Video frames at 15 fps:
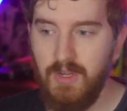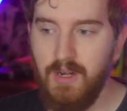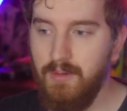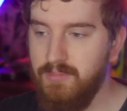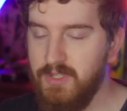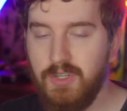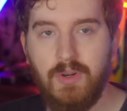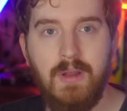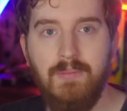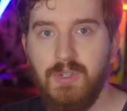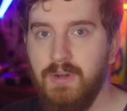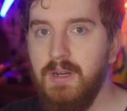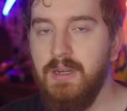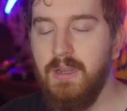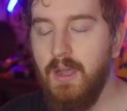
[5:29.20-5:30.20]
you know, streams
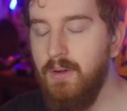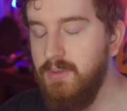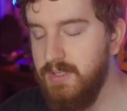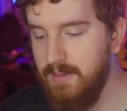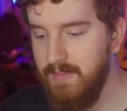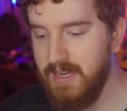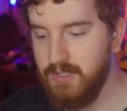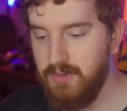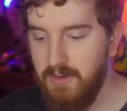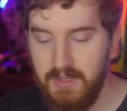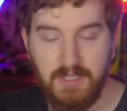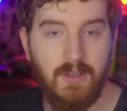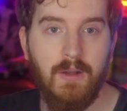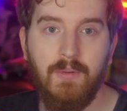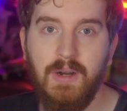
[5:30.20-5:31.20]
or encodes and make sure
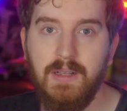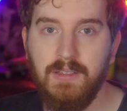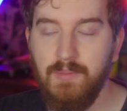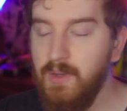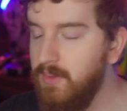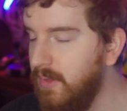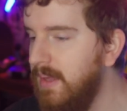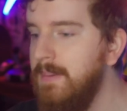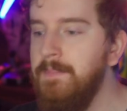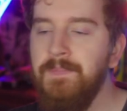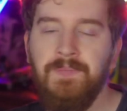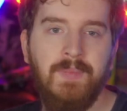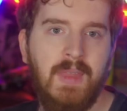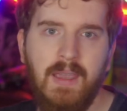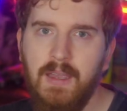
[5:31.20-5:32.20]
it's all running smoothly.
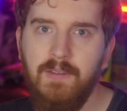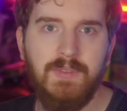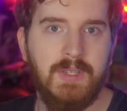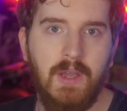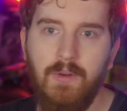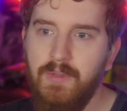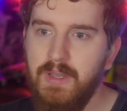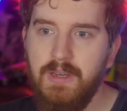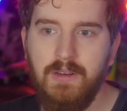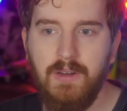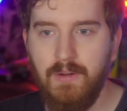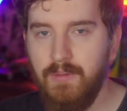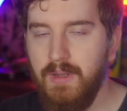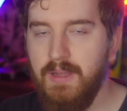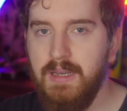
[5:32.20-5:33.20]
If so, then you
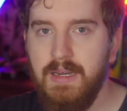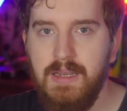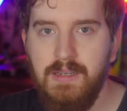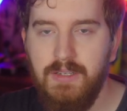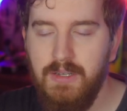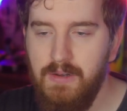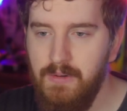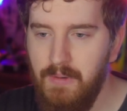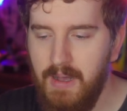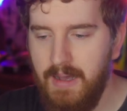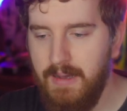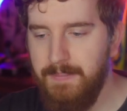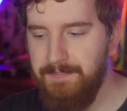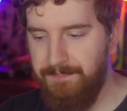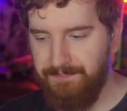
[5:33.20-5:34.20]
don't really need to
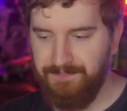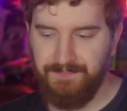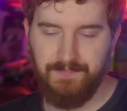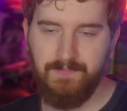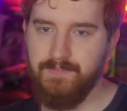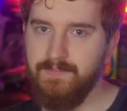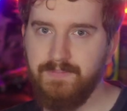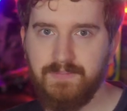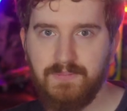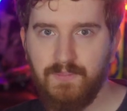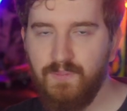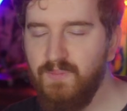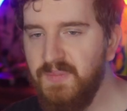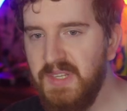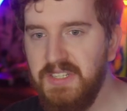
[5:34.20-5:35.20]
uh,
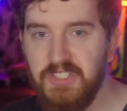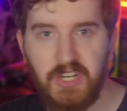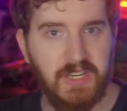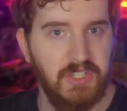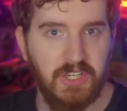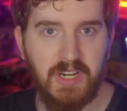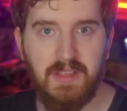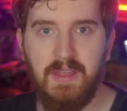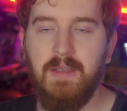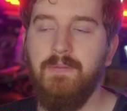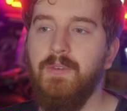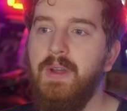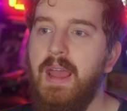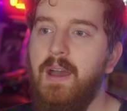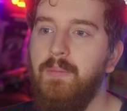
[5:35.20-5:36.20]
change anything
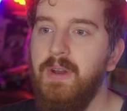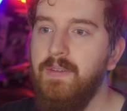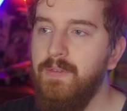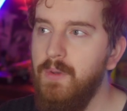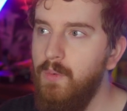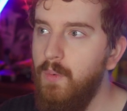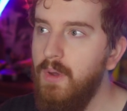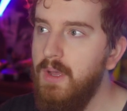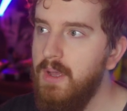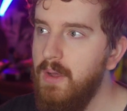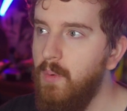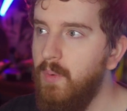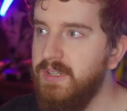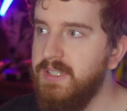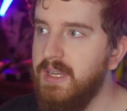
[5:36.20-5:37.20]
for now, but if you
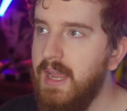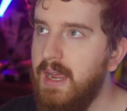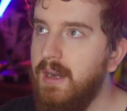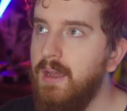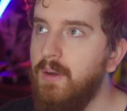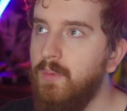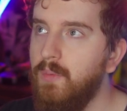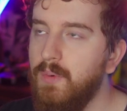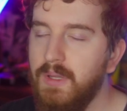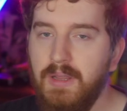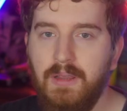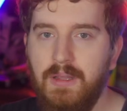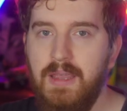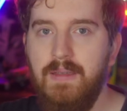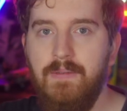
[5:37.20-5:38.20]
want to kind of
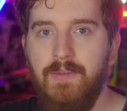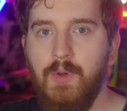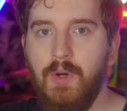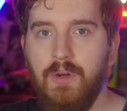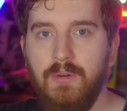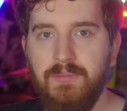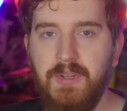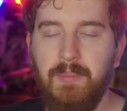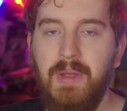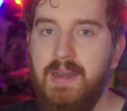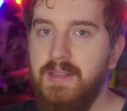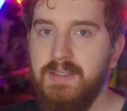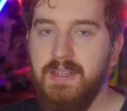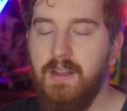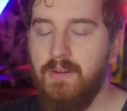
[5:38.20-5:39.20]
relieve your
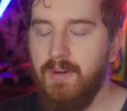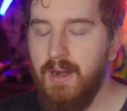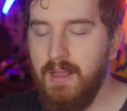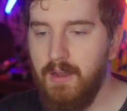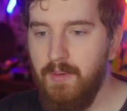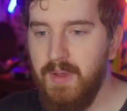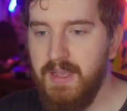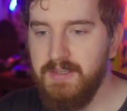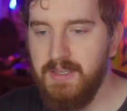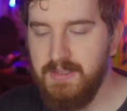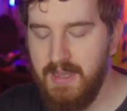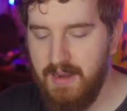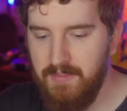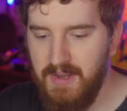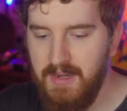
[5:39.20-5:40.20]
dependency on running OBS
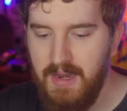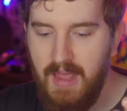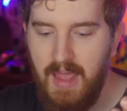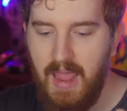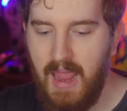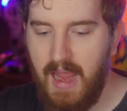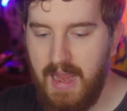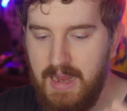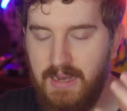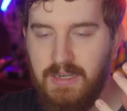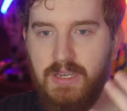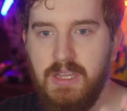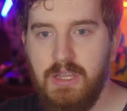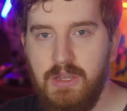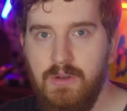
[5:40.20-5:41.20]
as admin
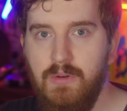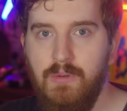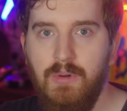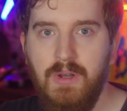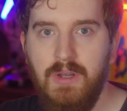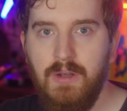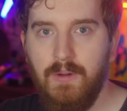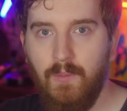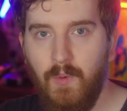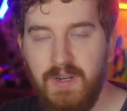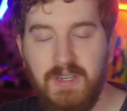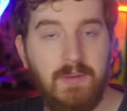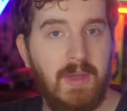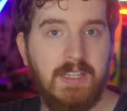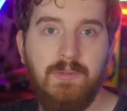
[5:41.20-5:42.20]
and you
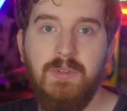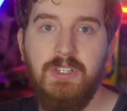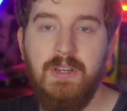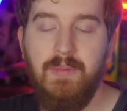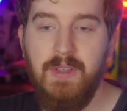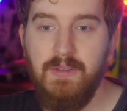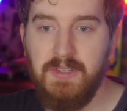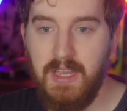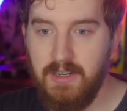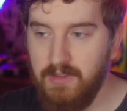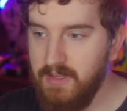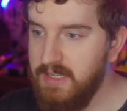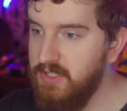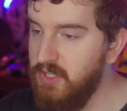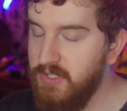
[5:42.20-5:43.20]
want to mess with GPU
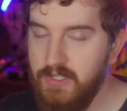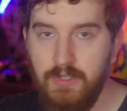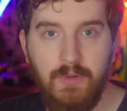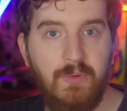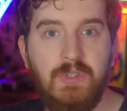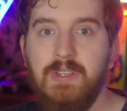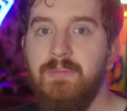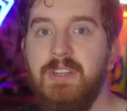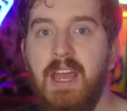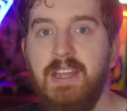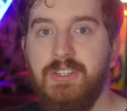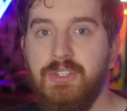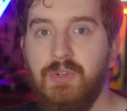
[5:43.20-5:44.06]
scheduling, just do some test